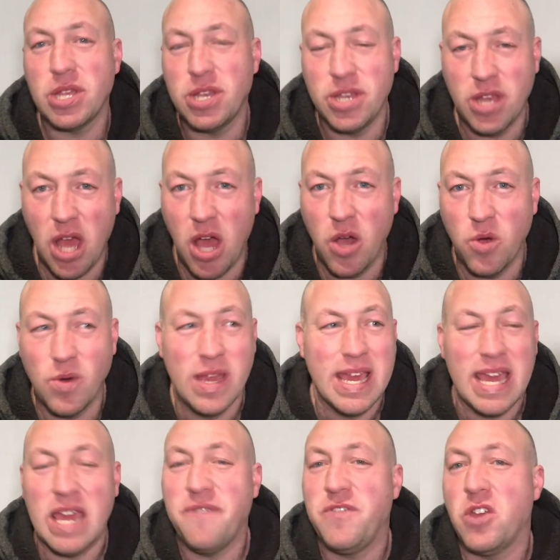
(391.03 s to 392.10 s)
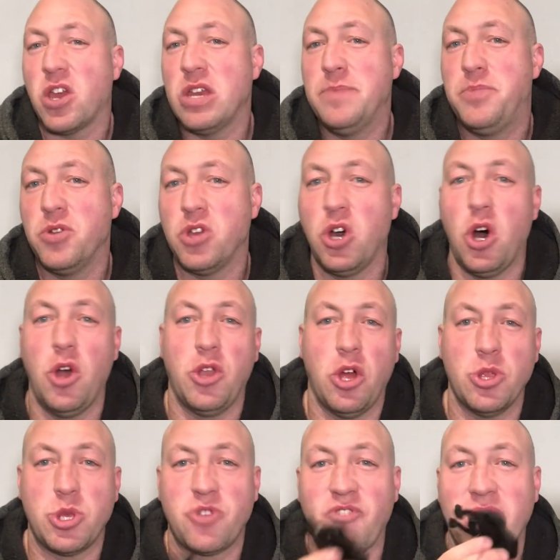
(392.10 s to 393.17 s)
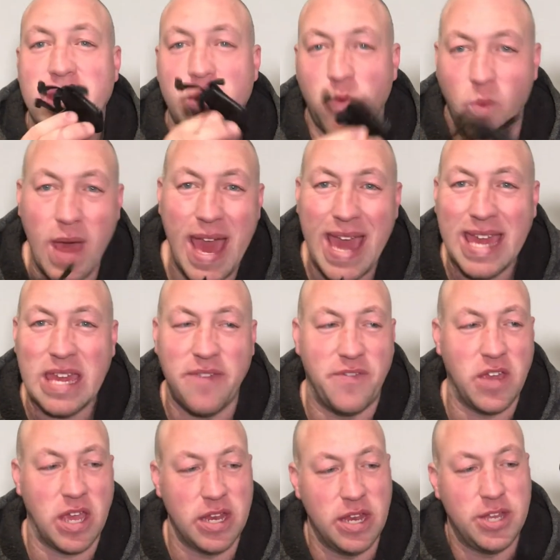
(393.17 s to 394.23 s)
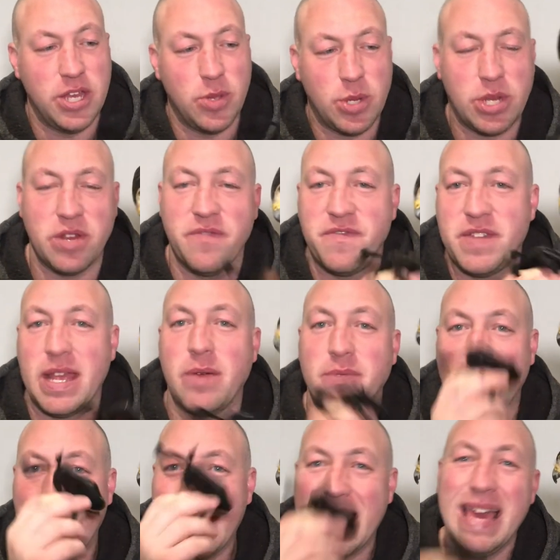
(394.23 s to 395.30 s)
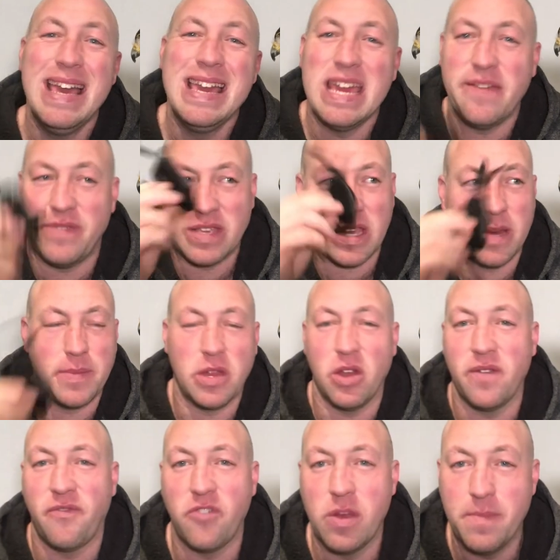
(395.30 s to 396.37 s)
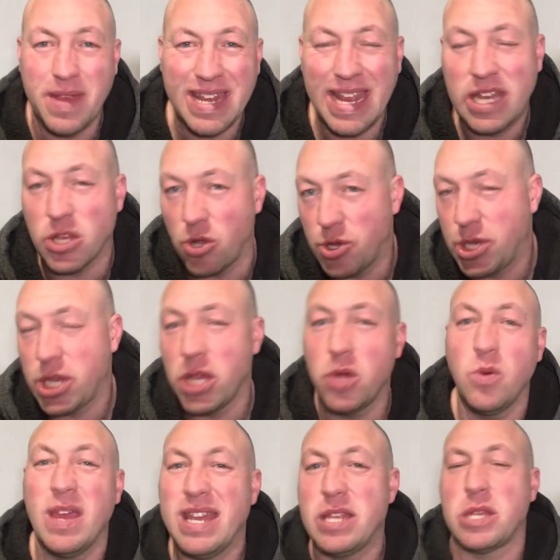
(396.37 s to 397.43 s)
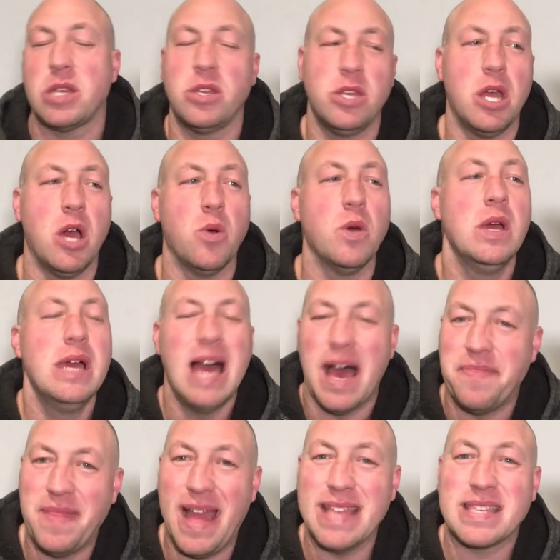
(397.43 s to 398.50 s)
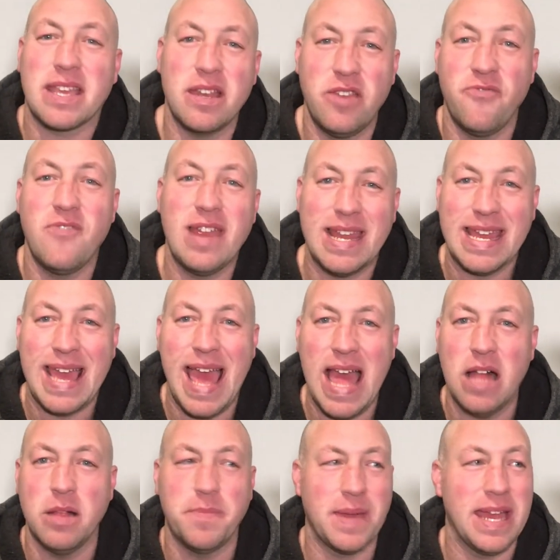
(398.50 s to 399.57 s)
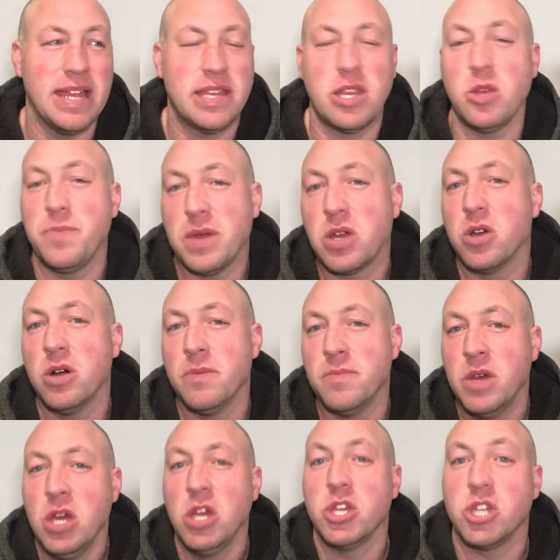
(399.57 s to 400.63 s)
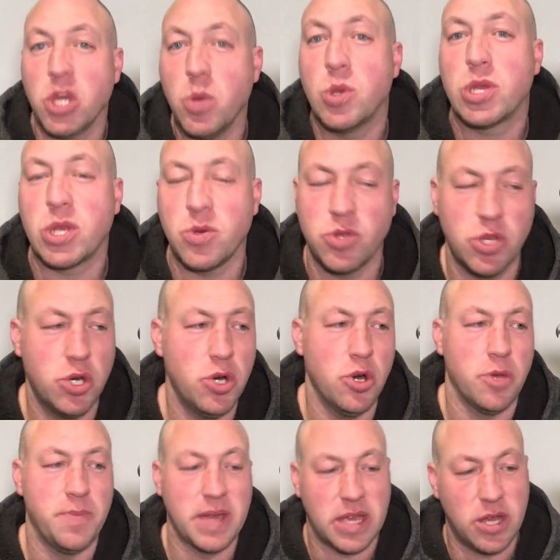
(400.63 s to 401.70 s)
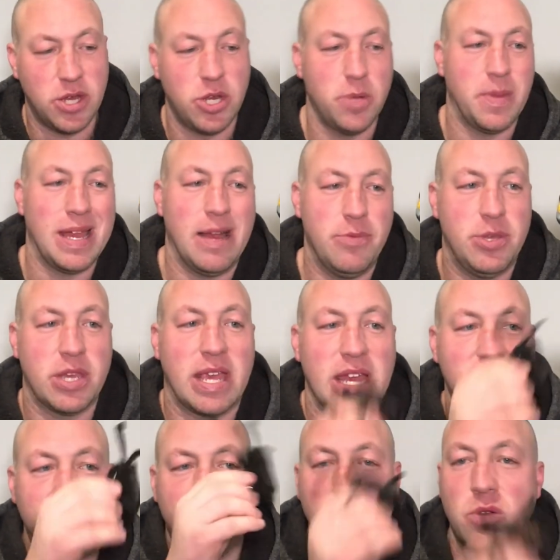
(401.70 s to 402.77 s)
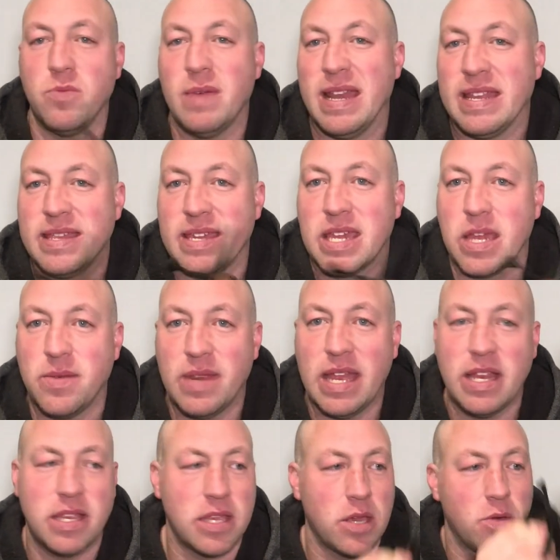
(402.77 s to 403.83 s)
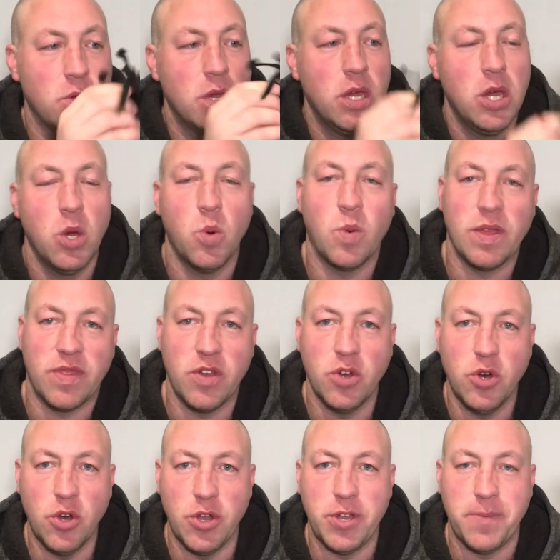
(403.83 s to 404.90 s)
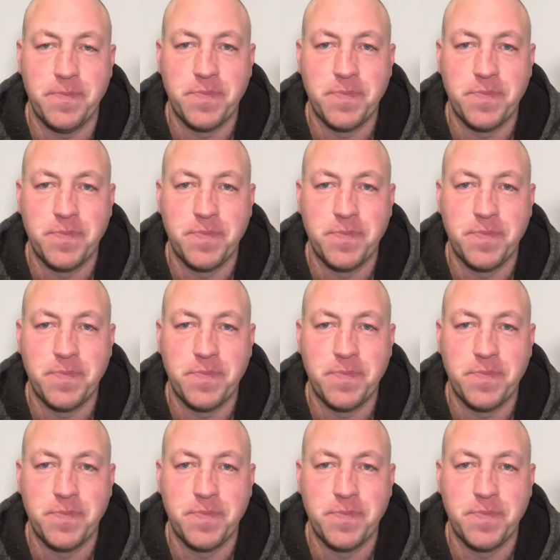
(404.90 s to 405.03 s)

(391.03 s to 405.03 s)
know if you're going to put the hood on straight away, if you're going to do stuff down here, if it's going to be on for a minute or two. It doesn't know. And that's going to really help it to become used to the hood, because you'll be able to kind of do anything you need to with the hood.